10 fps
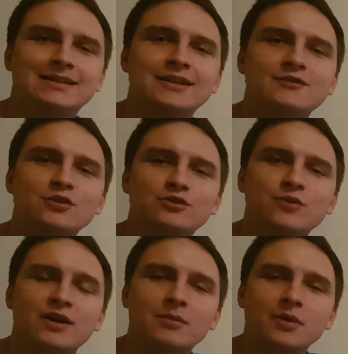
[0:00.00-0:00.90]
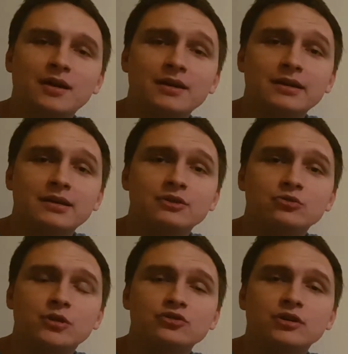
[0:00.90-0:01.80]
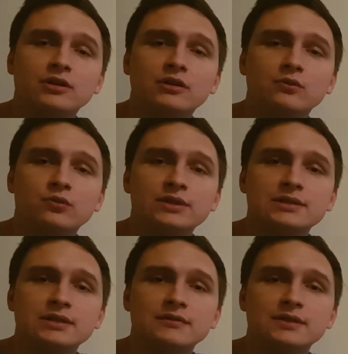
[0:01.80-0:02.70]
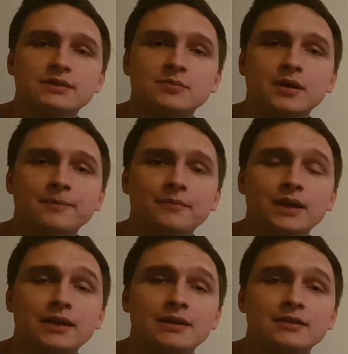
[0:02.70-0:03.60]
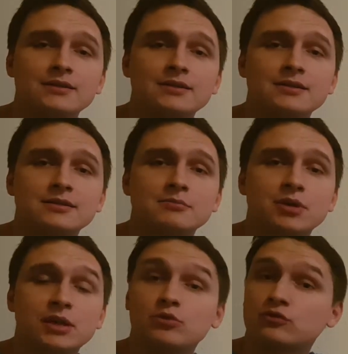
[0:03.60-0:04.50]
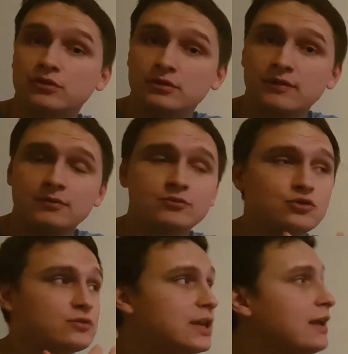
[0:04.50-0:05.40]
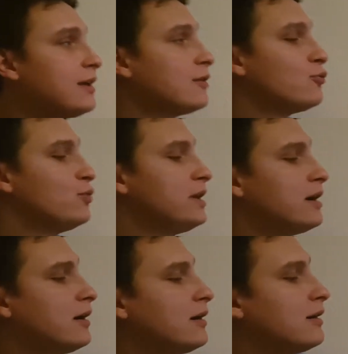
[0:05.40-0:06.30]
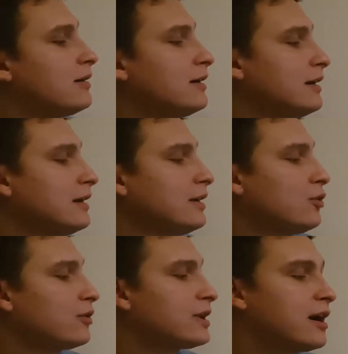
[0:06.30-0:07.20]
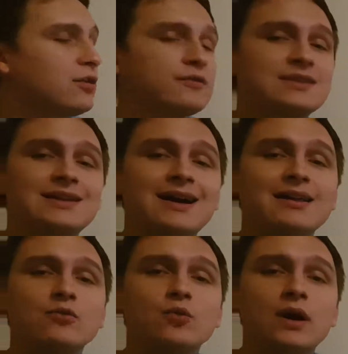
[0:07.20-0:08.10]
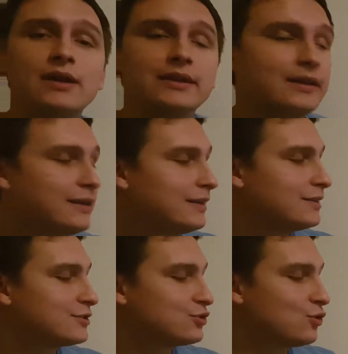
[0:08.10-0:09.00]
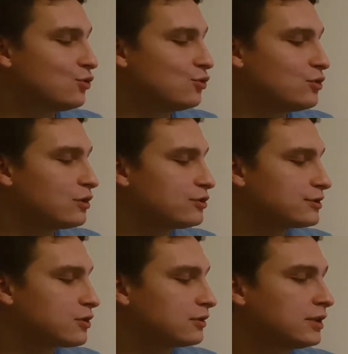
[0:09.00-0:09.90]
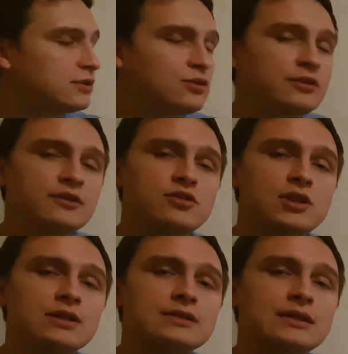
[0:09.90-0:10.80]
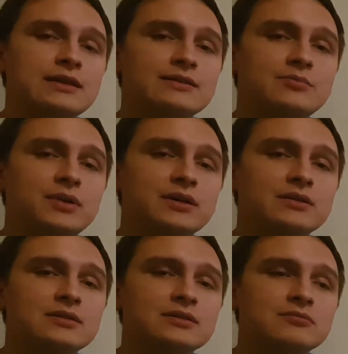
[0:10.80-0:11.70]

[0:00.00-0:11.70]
Yes, folks, welcome back here to my channel, Whiskey Wismar, and my name is Christopher. Today we are on the Isle of Taiwan, so not in Scotland, not in the United States, but